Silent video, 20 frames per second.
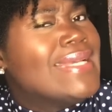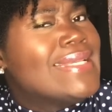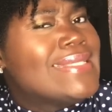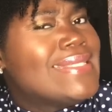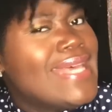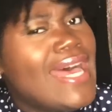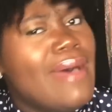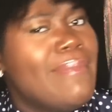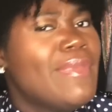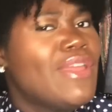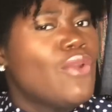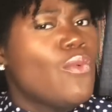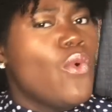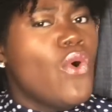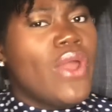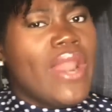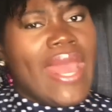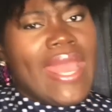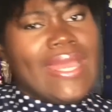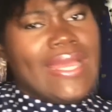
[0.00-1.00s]
Something in the
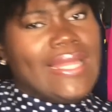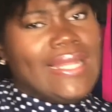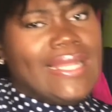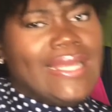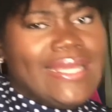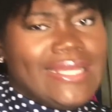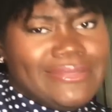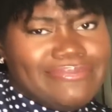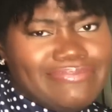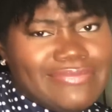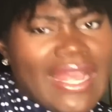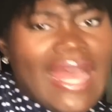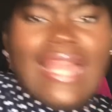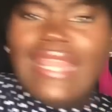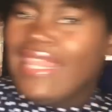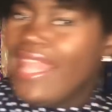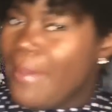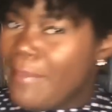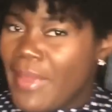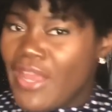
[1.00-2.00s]
water ain't clean.
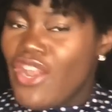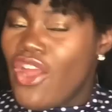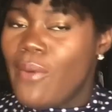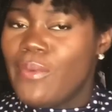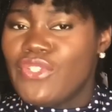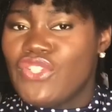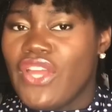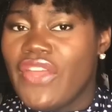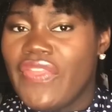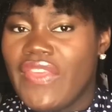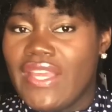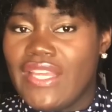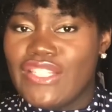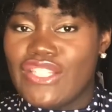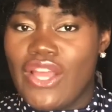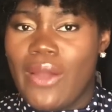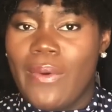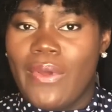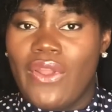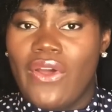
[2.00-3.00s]
Let me know what y'all think
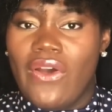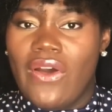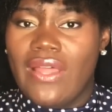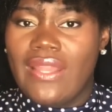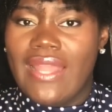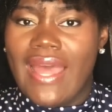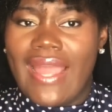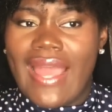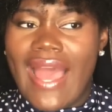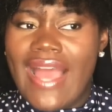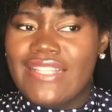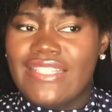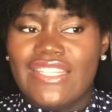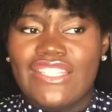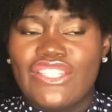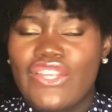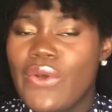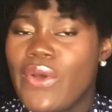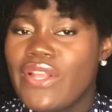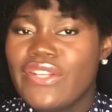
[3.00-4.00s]
is going on. Like, I
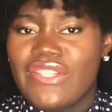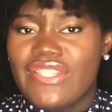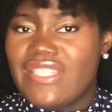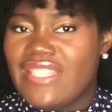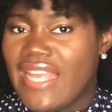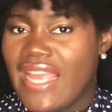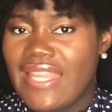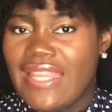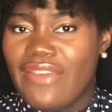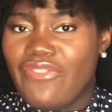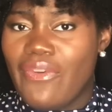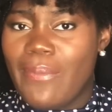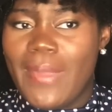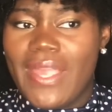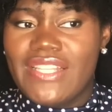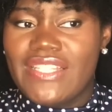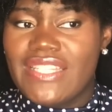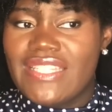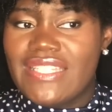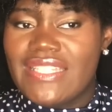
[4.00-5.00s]
just don't understand that. For
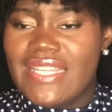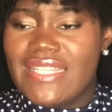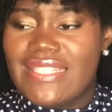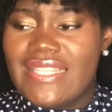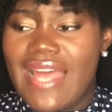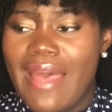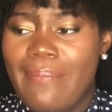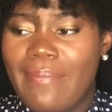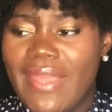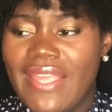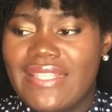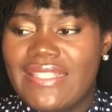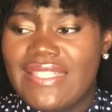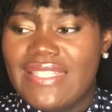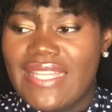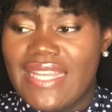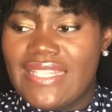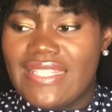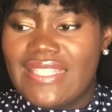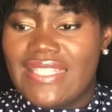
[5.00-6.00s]
me, it just does not make
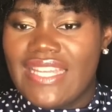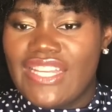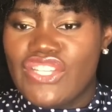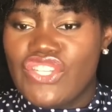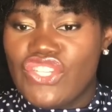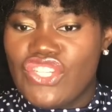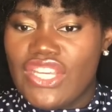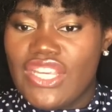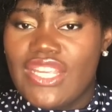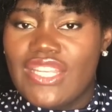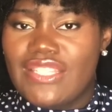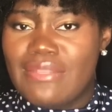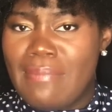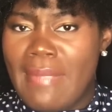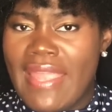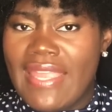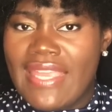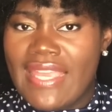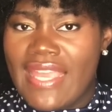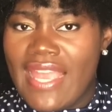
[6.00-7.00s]
sense that she is
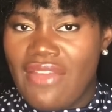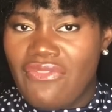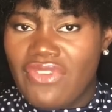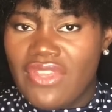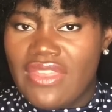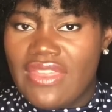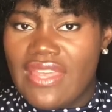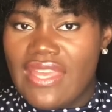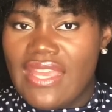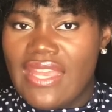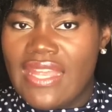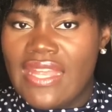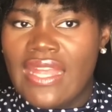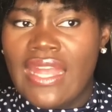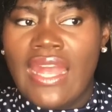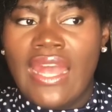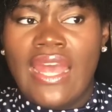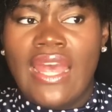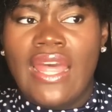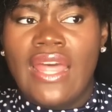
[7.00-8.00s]
making
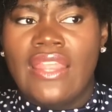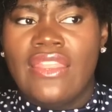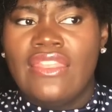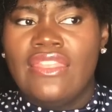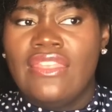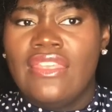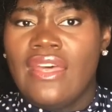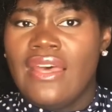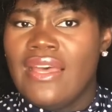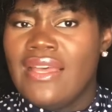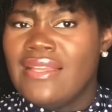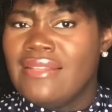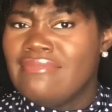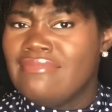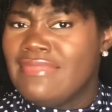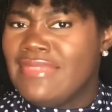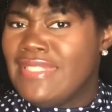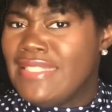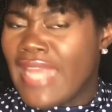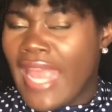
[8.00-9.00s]
everything the
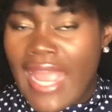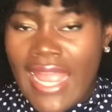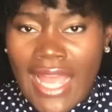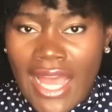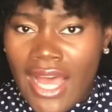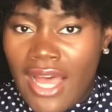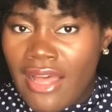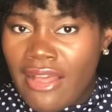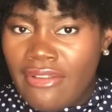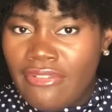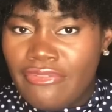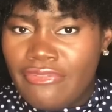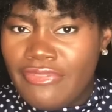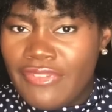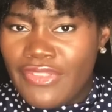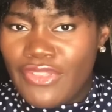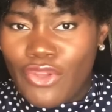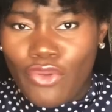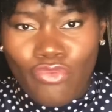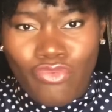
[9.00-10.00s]
day
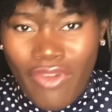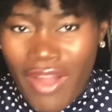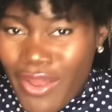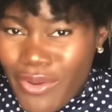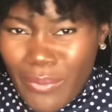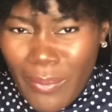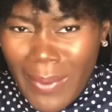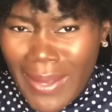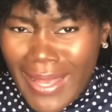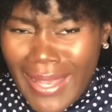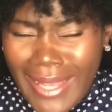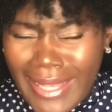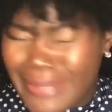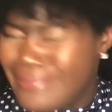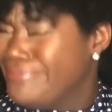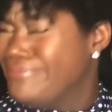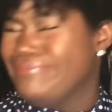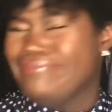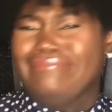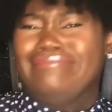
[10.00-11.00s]
of the
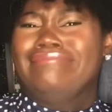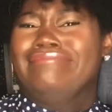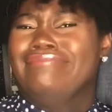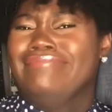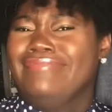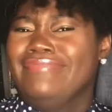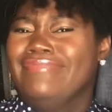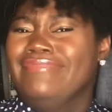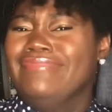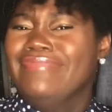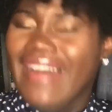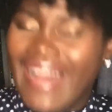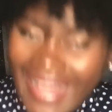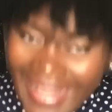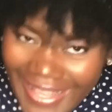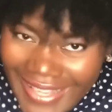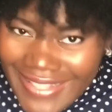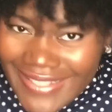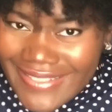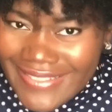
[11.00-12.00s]
runway. What?